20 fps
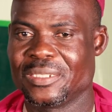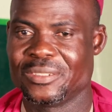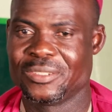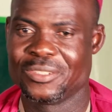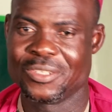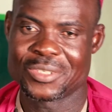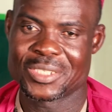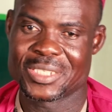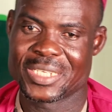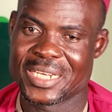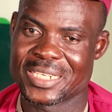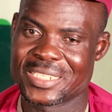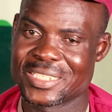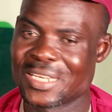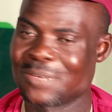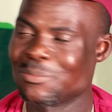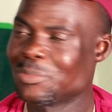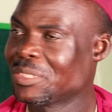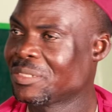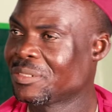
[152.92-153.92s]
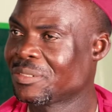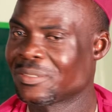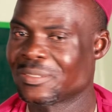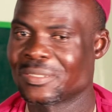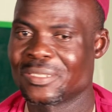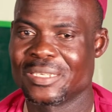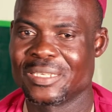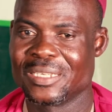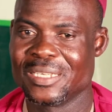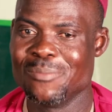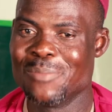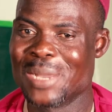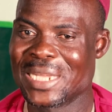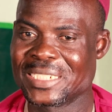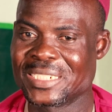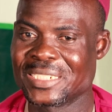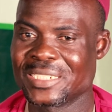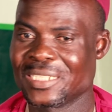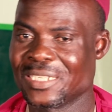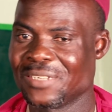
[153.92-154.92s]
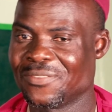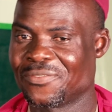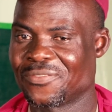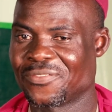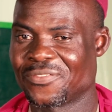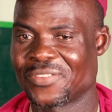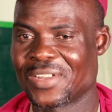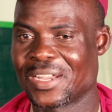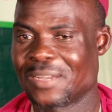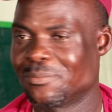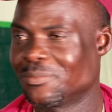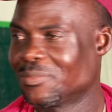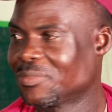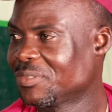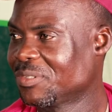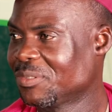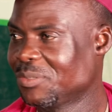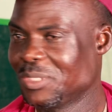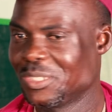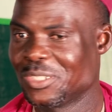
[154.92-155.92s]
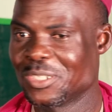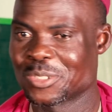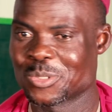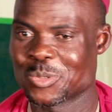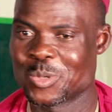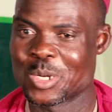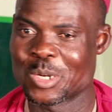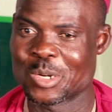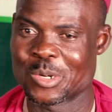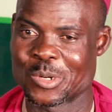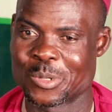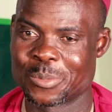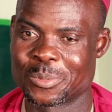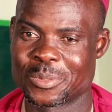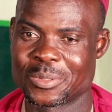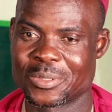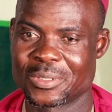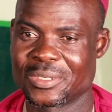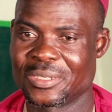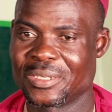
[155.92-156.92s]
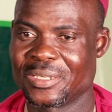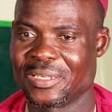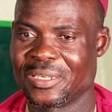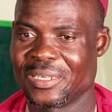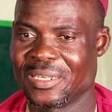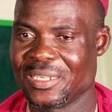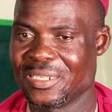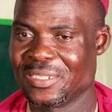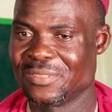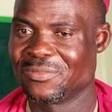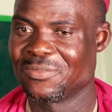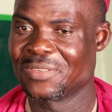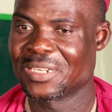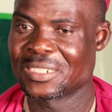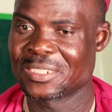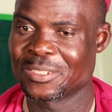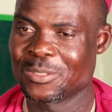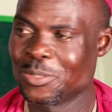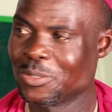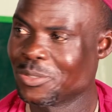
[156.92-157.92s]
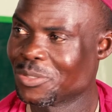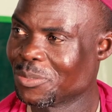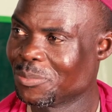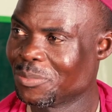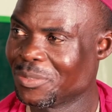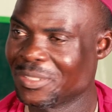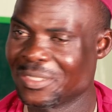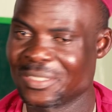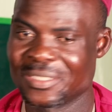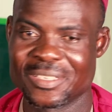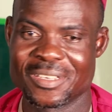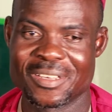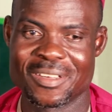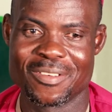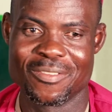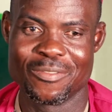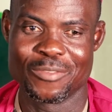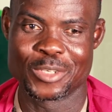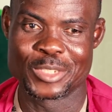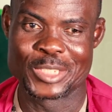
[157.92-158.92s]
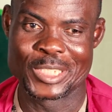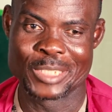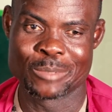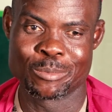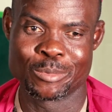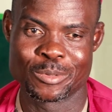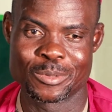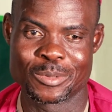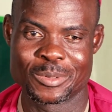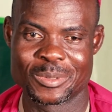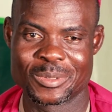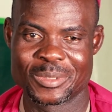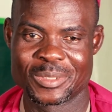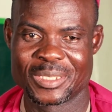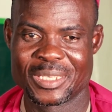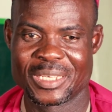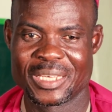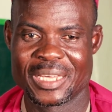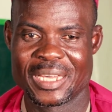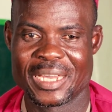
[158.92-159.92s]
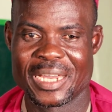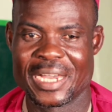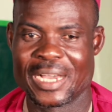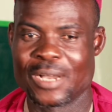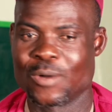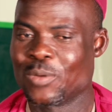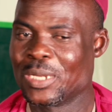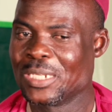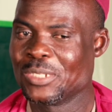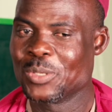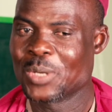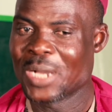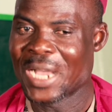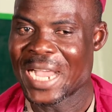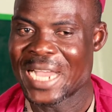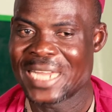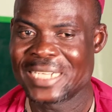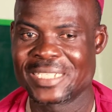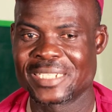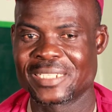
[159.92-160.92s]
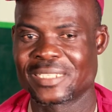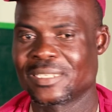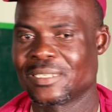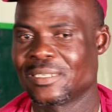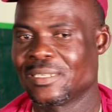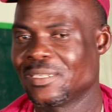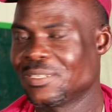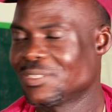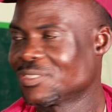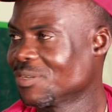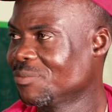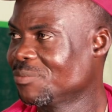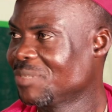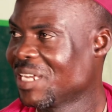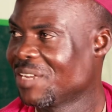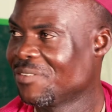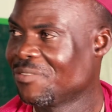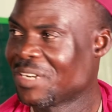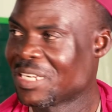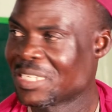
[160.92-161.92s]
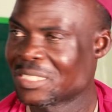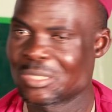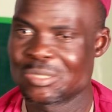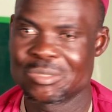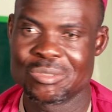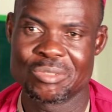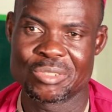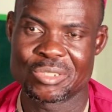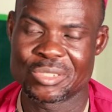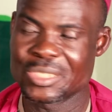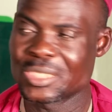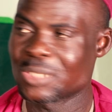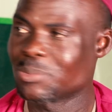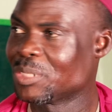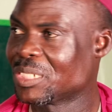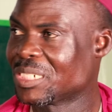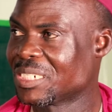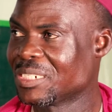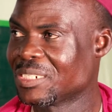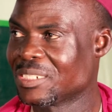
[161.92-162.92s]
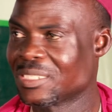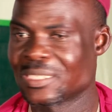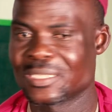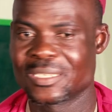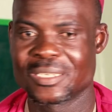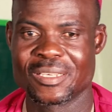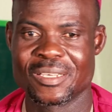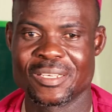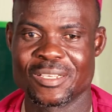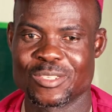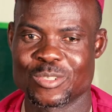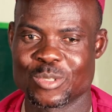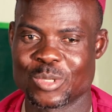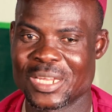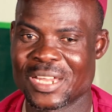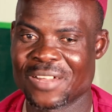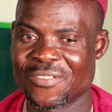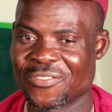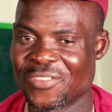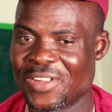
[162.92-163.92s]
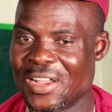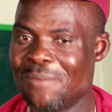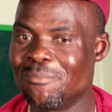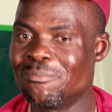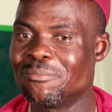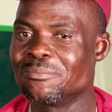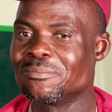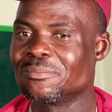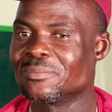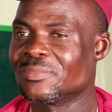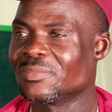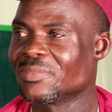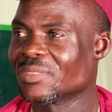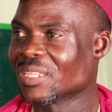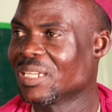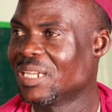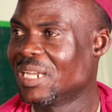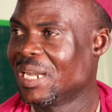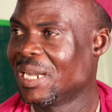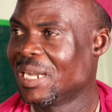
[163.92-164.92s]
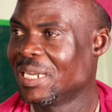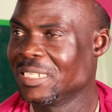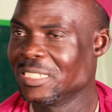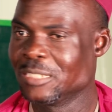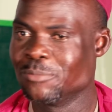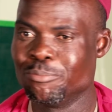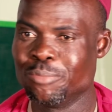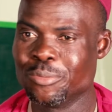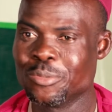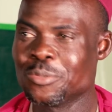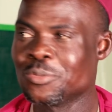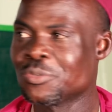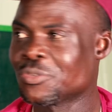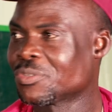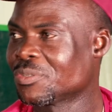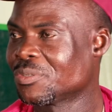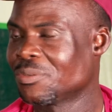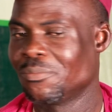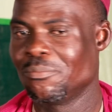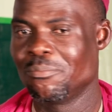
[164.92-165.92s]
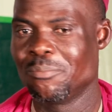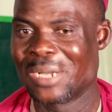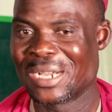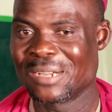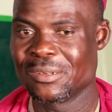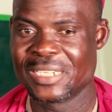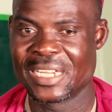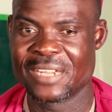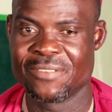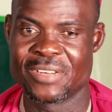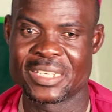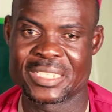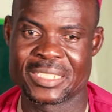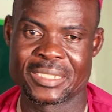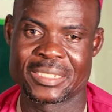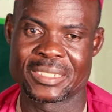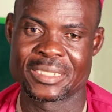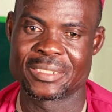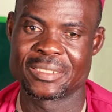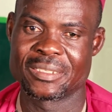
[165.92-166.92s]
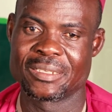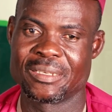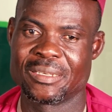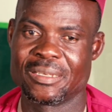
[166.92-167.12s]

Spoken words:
just imagine a farm with just one crop. It's very going to be vulnerable. When you add some diverse tree species to that farm, it boosts biodiversity.